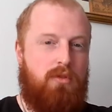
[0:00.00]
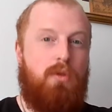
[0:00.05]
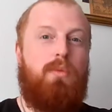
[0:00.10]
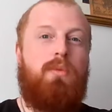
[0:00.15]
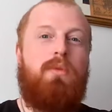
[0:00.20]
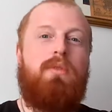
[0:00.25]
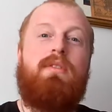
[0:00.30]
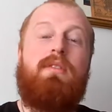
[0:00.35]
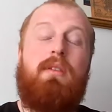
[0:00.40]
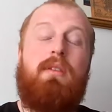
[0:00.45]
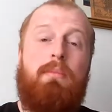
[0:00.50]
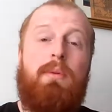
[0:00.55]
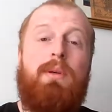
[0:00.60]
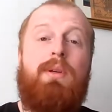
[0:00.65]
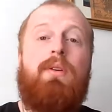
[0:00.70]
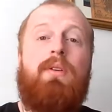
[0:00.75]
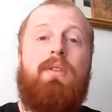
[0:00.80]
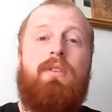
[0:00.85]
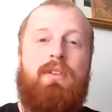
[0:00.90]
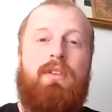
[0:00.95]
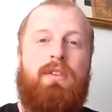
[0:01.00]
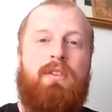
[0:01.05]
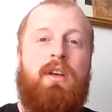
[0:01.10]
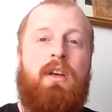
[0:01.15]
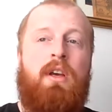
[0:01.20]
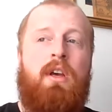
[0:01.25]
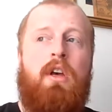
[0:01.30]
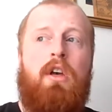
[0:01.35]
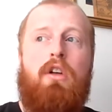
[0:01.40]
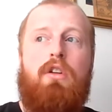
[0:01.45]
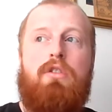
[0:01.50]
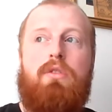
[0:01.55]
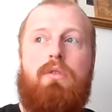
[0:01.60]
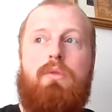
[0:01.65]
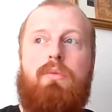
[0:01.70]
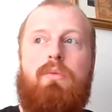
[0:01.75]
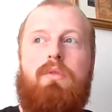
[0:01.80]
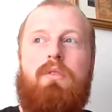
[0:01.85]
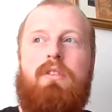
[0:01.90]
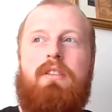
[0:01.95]
towards the beyond,
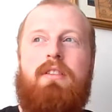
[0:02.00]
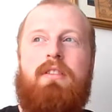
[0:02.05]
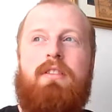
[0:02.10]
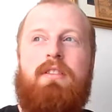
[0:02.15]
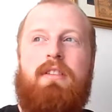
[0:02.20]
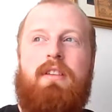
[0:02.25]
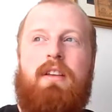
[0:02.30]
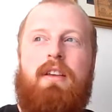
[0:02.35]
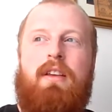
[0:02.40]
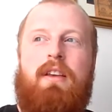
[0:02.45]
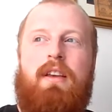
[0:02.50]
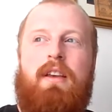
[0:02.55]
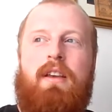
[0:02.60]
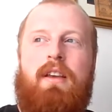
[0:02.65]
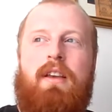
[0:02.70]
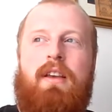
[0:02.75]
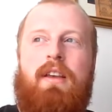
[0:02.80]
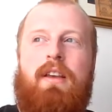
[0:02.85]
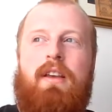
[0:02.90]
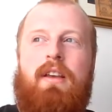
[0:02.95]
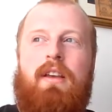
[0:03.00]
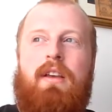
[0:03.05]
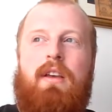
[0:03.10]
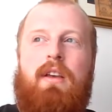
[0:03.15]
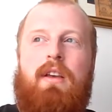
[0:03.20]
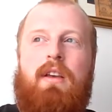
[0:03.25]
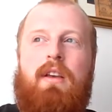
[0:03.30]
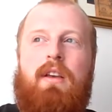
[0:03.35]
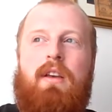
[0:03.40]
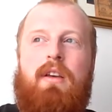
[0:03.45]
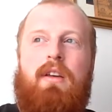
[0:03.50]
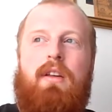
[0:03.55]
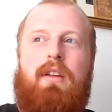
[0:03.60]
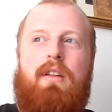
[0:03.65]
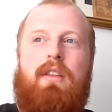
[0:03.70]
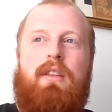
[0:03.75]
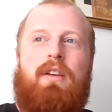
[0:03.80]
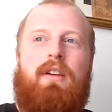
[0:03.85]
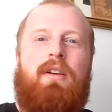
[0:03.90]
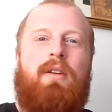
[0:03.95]
towards
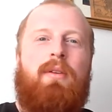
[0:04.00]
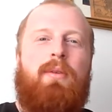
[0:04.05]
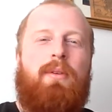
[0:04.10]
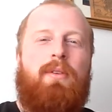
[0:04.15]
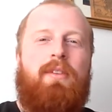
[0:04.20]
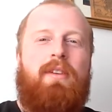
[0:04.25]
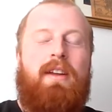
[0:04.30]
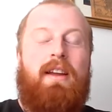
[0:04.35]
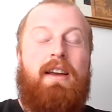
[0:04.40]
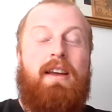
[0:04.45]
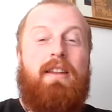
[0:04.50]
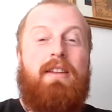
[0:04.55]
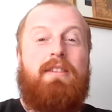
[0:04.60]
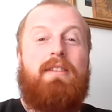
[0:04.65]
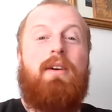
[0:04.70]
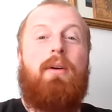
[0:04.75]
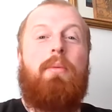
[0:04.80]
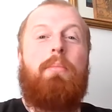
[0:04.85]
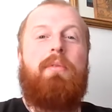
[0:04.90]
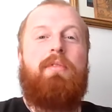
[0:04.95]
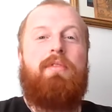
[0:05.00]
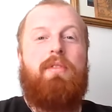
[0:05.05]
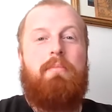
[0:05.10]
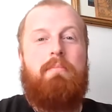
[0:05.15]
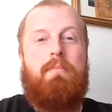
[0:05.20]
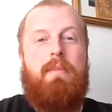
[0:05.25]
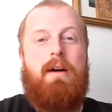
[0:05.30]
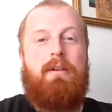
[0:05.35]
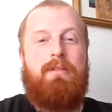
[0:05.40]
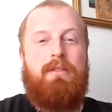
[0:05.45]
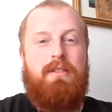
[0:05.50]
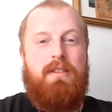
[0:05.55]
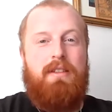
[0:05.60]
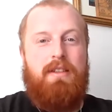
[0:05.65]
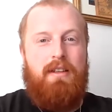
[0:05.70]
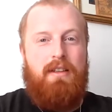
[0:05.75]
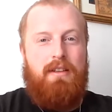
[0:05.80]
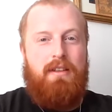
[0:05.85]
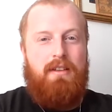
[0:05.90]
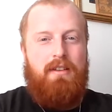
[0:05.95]
the glory at the top of the
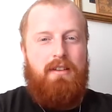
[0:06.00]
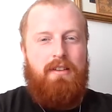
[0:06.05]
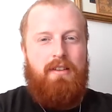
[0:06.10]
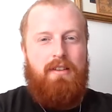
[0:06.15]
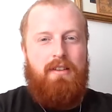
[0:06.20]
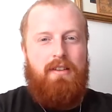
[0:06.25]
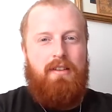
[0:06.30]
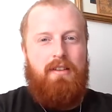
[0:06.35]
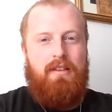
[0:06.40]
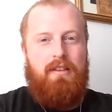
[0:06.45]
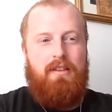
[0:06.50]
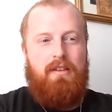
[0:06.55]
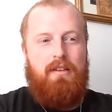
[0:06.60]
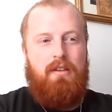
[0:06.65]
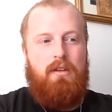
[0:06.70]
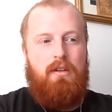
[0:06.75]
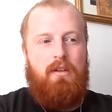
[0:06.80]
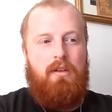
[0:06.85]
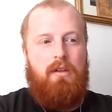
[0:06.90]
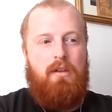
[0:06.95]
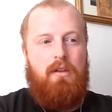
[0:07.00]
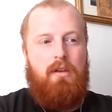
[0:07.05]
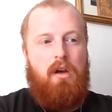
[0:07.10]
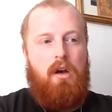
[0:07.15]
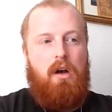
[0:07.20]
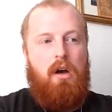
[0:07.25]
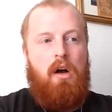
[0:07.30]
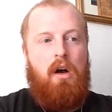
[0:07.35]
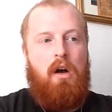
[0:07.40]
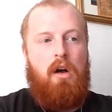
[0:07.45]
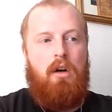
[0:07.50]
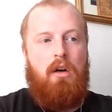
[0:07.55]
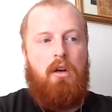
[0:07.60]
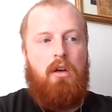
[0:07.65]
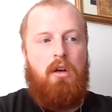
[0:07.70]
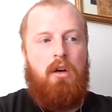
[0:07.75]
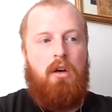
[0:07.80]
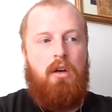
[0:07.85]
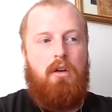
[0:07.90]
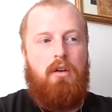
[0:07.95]
mountain,
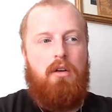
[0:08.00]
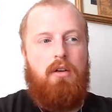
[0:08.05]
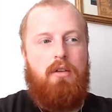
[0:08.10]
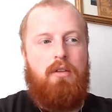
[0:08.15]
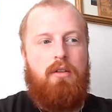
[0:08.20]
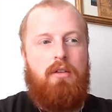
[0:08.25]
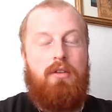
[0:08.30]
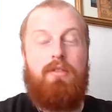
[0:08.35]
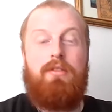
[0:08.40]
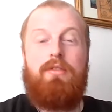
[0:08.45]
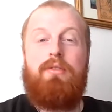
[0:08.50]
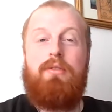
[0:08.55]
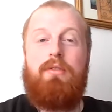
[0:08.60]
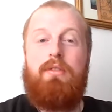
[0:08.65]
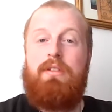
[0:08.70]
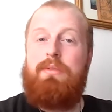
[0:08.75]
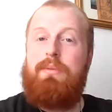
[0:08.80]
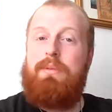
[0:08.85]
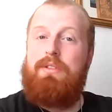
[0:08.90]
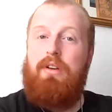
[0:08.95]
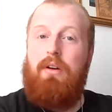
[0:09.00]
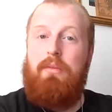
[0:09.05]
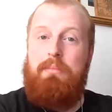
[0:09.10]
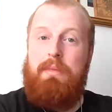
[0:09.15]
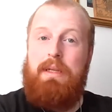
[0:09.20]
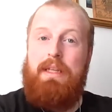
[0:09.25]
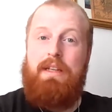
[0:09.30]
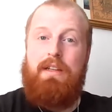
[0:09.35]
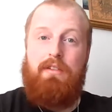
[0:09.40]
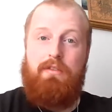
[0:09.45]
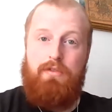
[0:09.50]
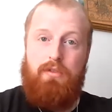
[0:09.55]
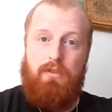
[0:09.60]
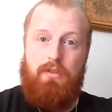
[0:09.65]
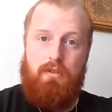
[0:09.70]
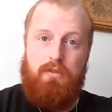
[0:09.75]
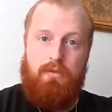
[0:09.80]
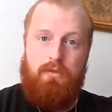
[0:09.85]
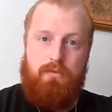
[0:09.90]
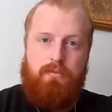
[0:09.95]
are the stories which are
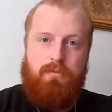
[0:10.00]
meaningful.